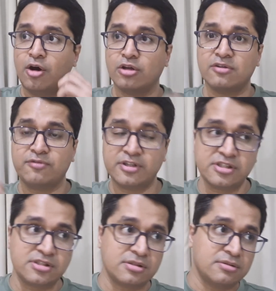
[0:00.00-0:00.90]
or the
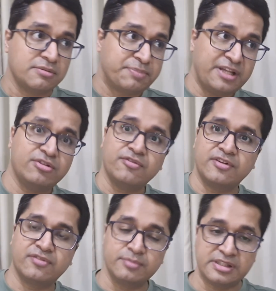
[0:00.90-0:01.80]
first piece of
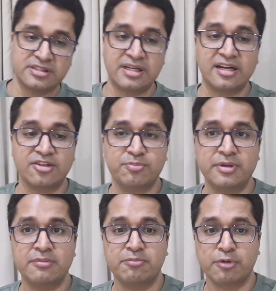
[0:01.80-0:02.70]
information that has
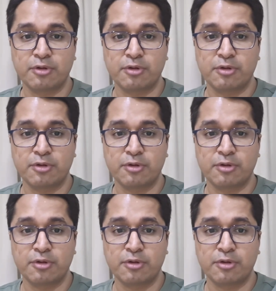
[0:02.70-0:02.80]
been